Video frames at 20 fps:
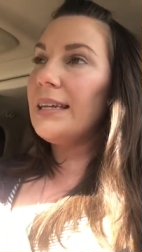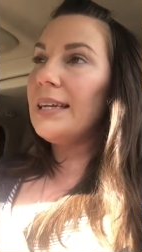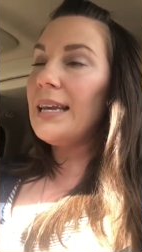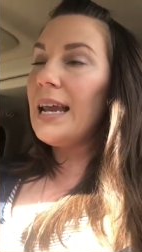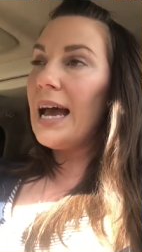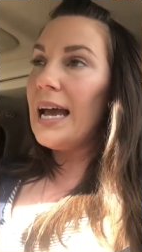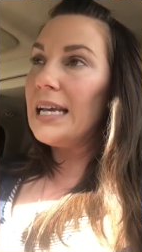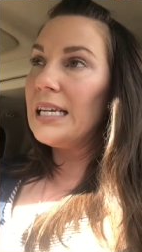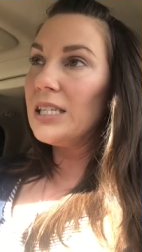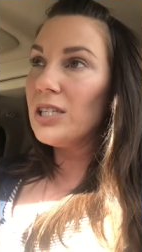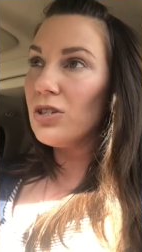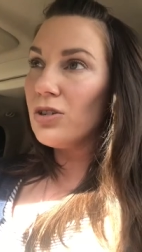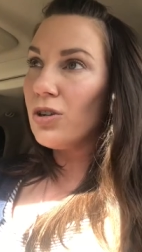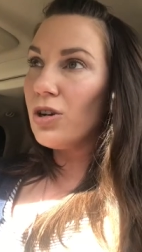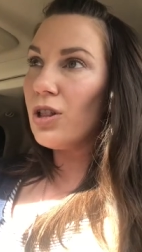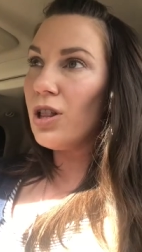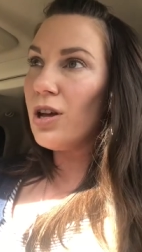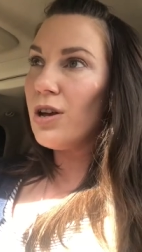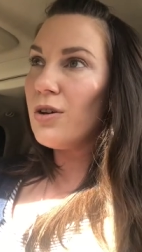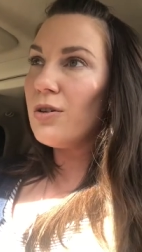nicer
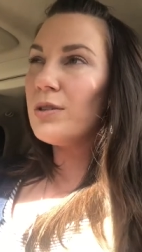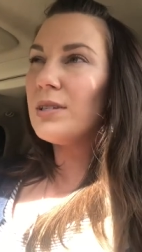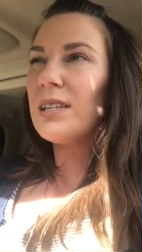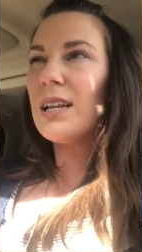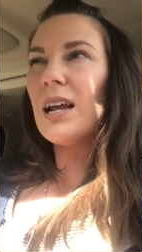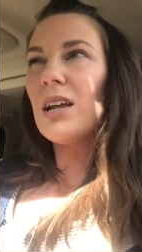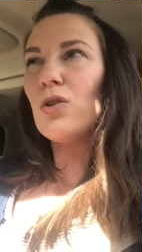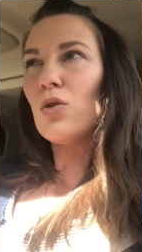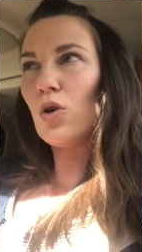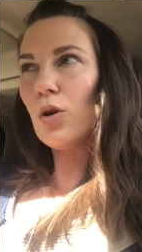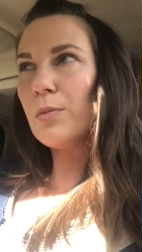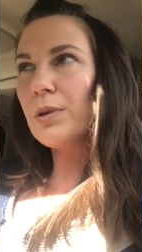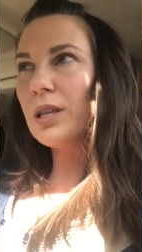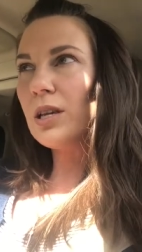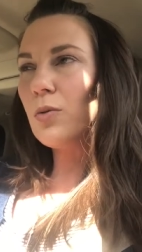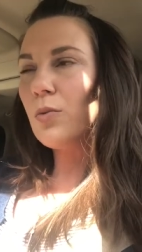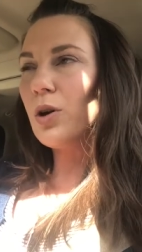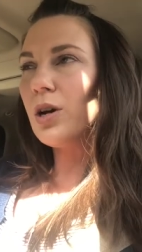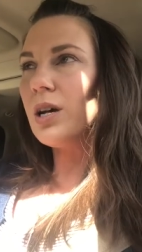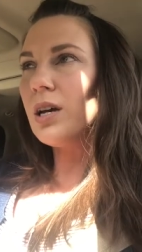clothes than I
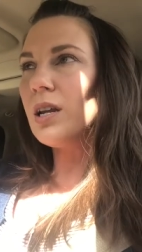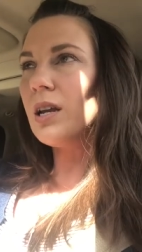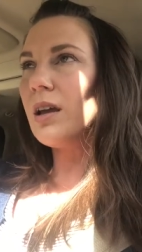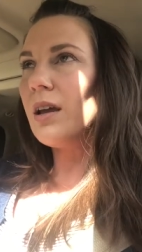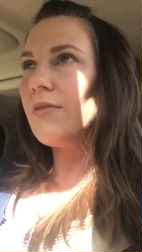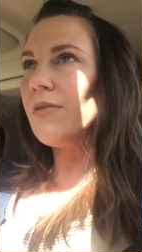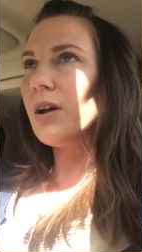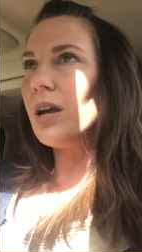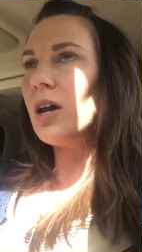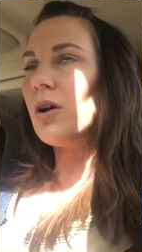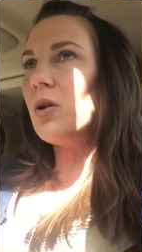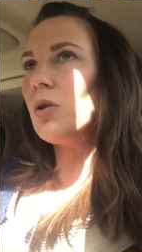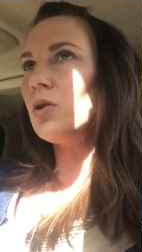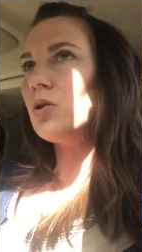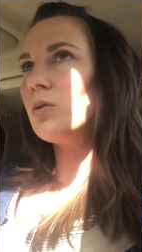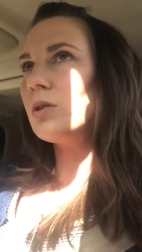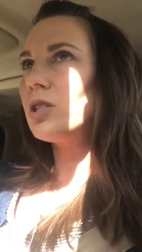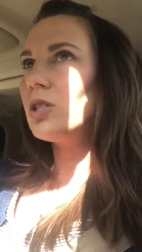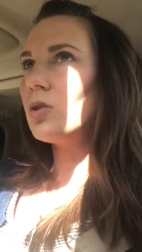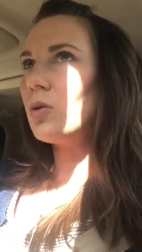normally would if I go
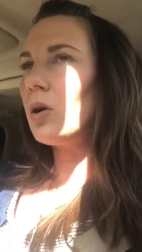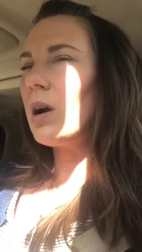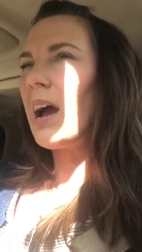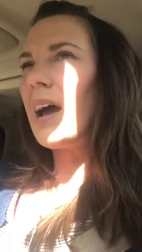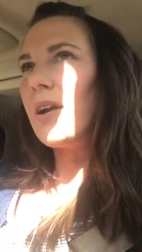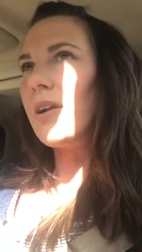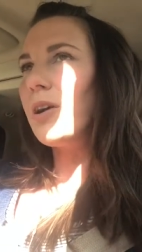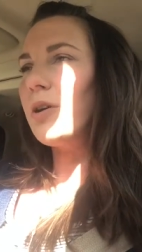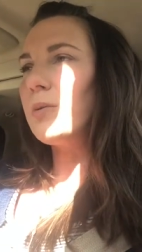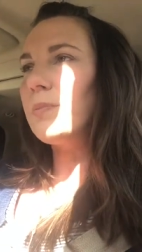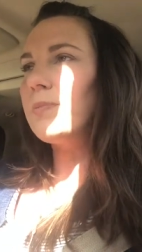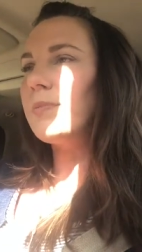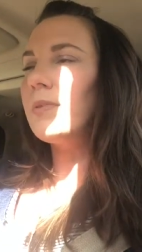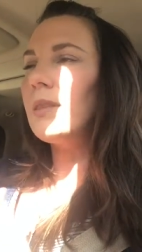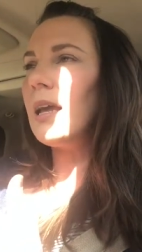to a store. I don't know.